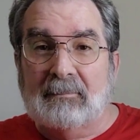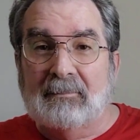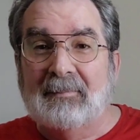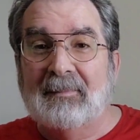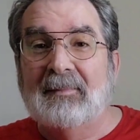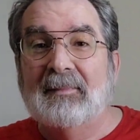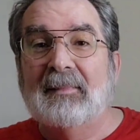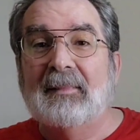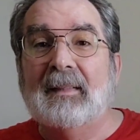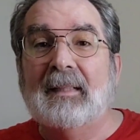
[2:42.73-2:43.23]

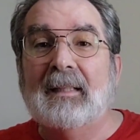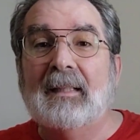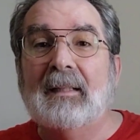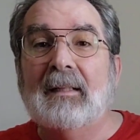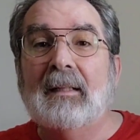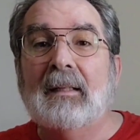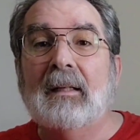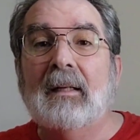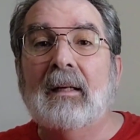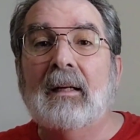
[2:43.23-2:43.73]

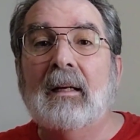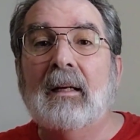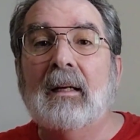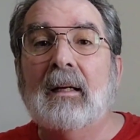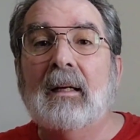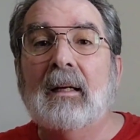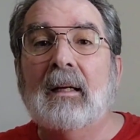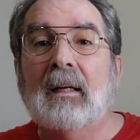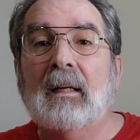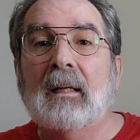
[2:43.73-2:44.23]

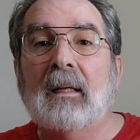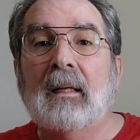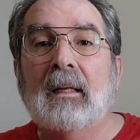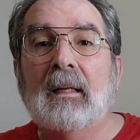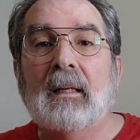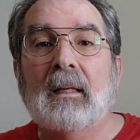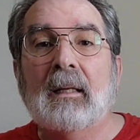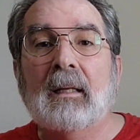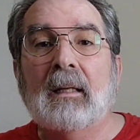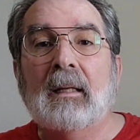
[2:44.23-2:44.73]

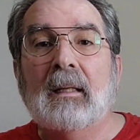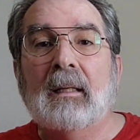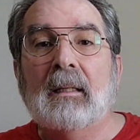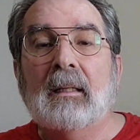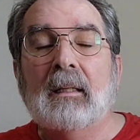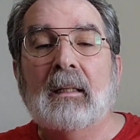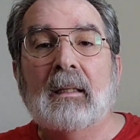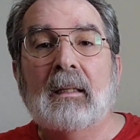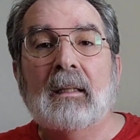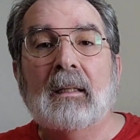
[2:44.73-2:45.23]

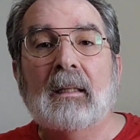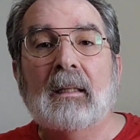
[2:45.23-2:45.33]
The person shown says nothing.